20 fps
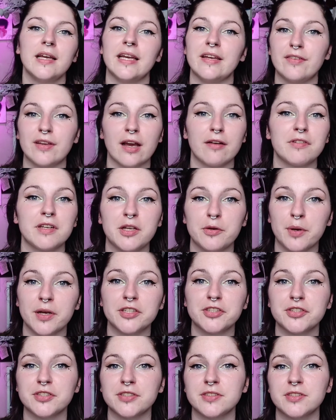If you have any
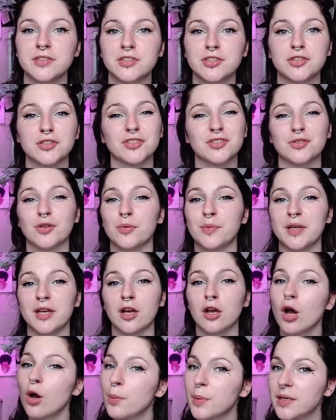questions, just throw me
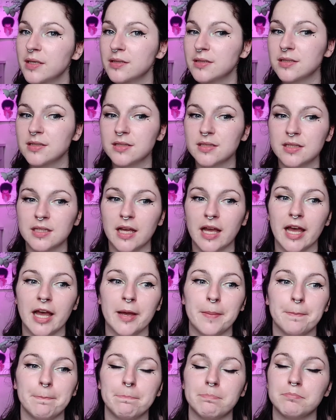a comment.
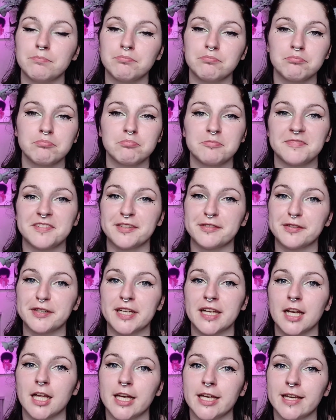Feel
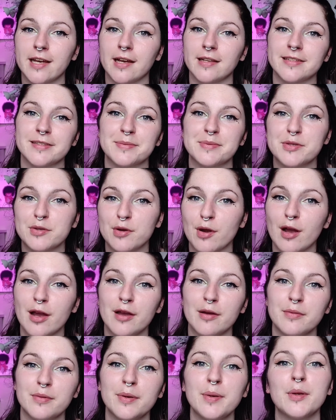free to like and
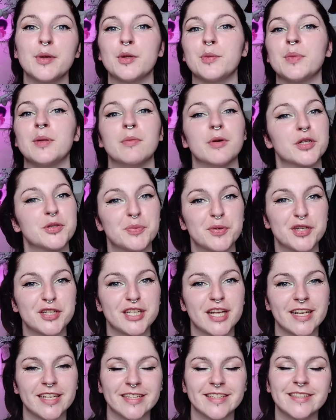subscribe. It would be much
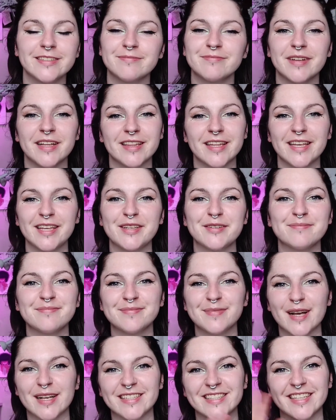appreciated. And thank you.
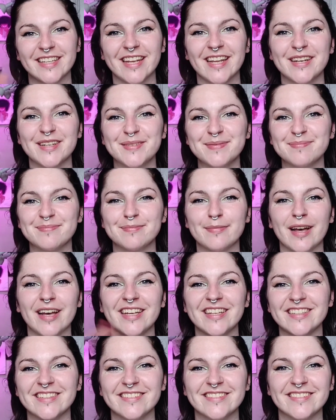See you later.
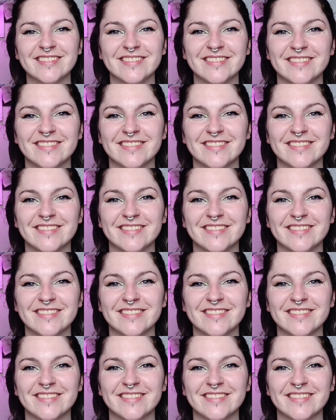Bye.